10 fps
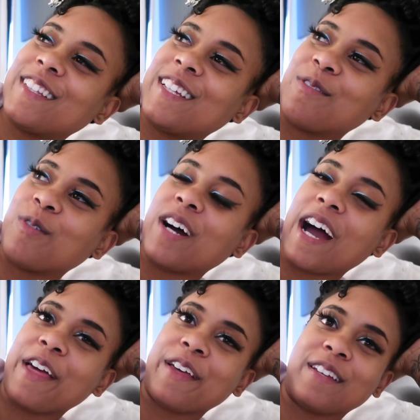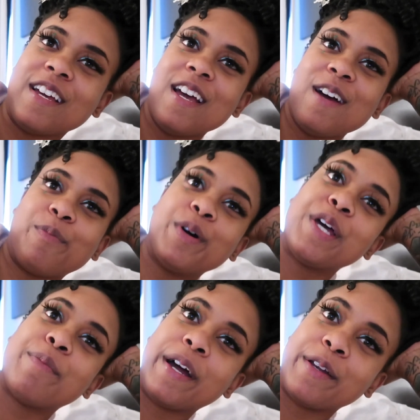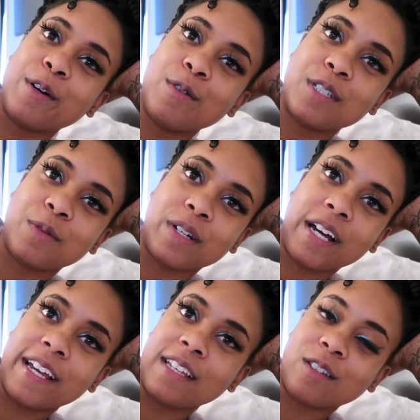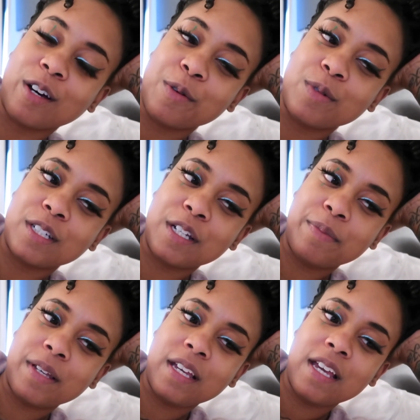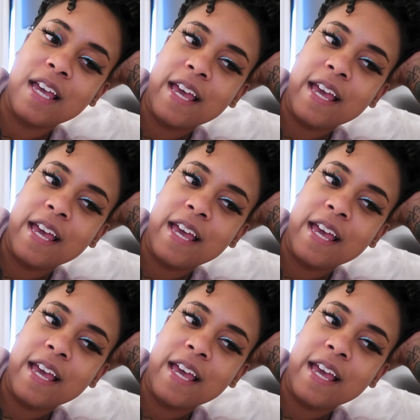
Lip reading: than what I put in my notes and what I thought it was gonna be.